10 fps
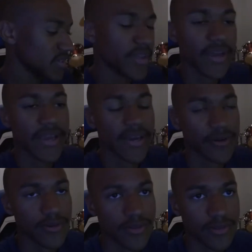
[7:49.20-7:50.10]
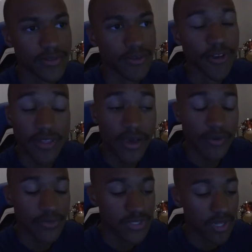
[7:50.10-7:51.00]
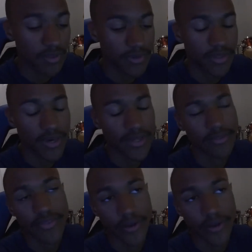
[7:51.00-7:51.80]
Greenlight was telling me that